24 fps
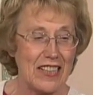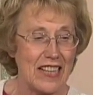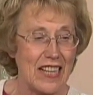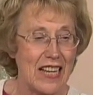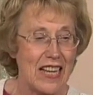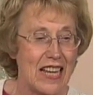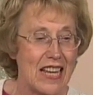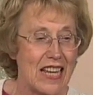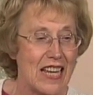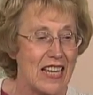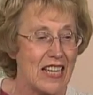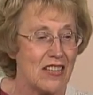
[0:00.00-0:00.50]
it.
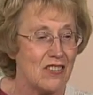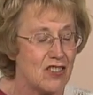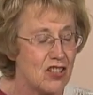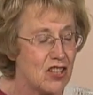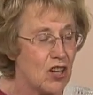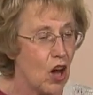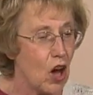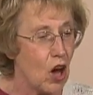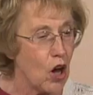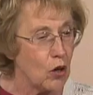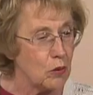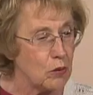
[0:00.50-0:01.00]
And she
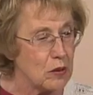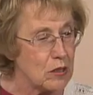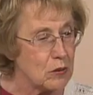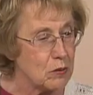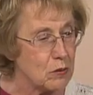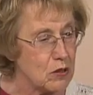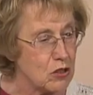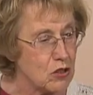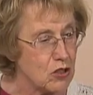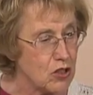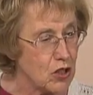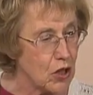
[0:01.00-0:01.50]
always
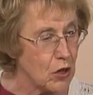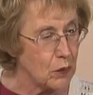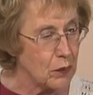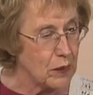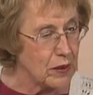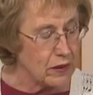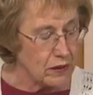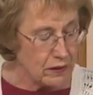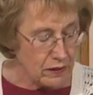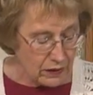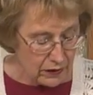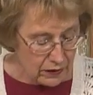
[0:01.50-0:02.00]
was
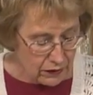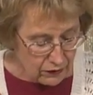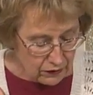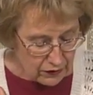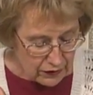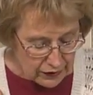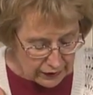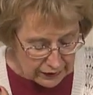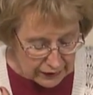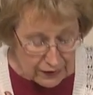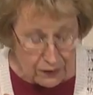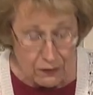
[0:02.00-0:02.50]
showing a little
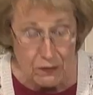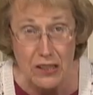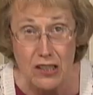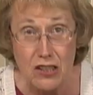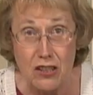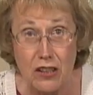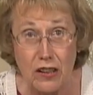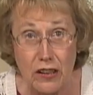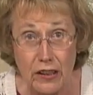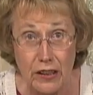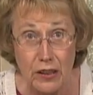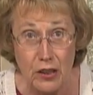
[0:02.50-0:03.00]
cleavage,
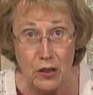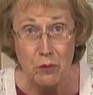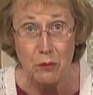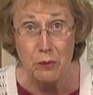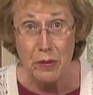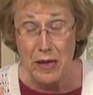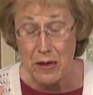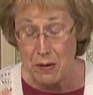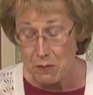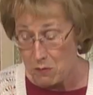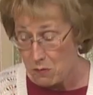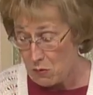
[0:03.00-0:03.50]
a little
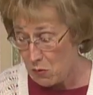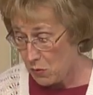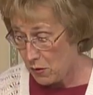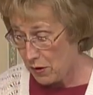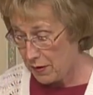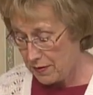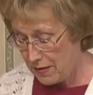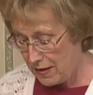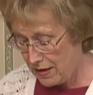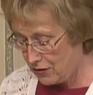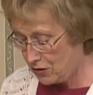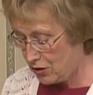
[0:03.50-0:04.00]
bit
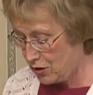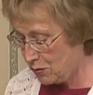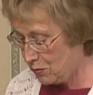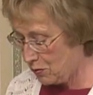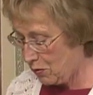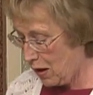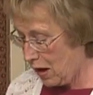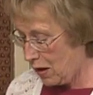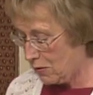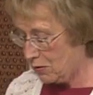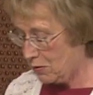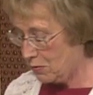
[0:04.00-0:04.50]
more than she
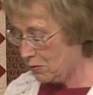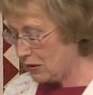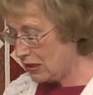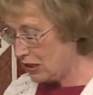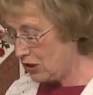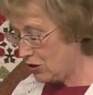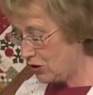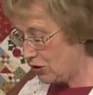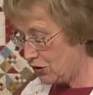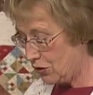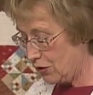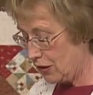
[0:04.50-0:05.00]
probably
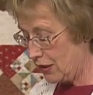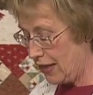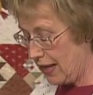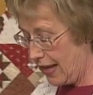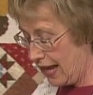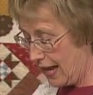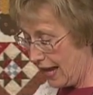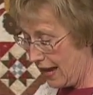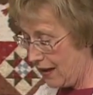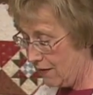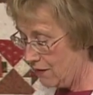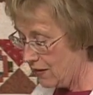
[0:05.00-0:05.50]
should
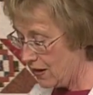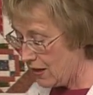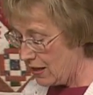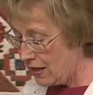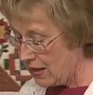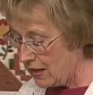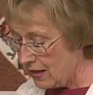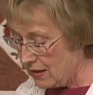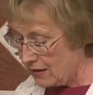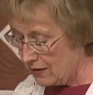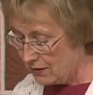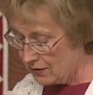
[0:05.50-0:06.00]
have.
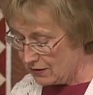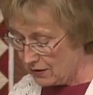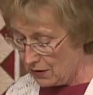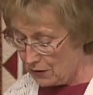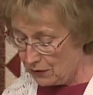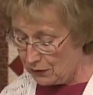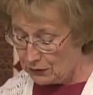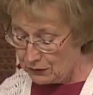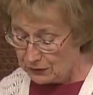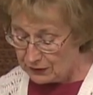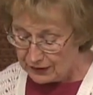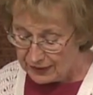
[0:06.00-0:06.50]

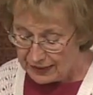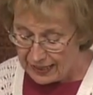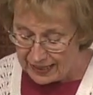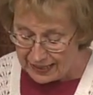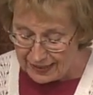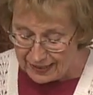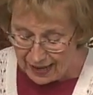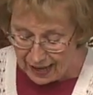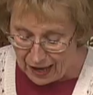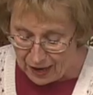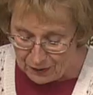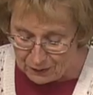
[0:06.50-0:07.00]
So, okay,
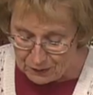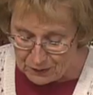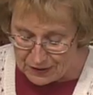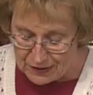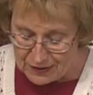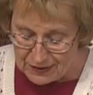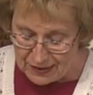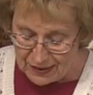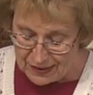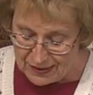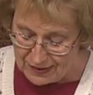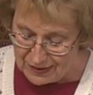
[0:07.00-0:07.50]
now I'm
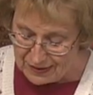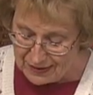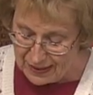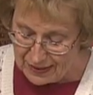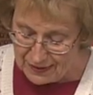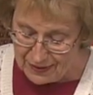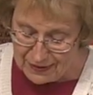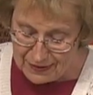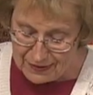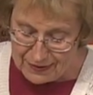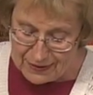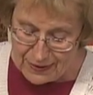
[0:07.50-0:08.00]
just going to
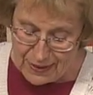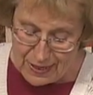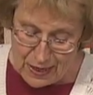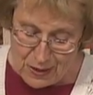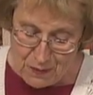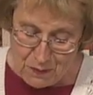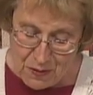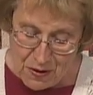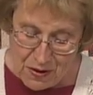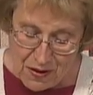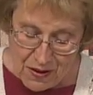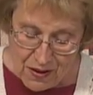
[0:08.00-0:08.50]
set the
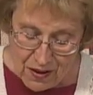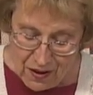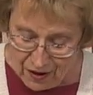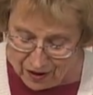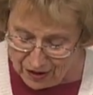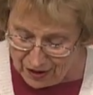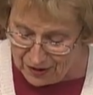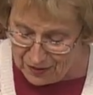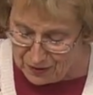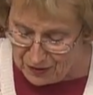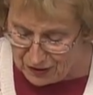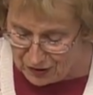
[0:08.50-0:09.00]
seam
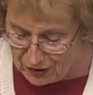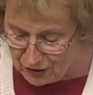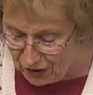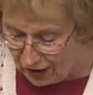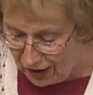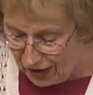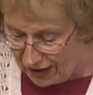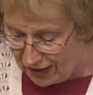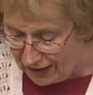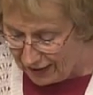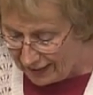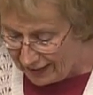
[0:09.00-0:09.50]
on the
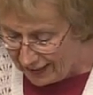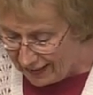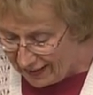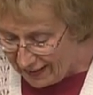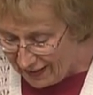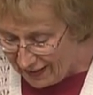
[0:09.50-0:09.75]
dark,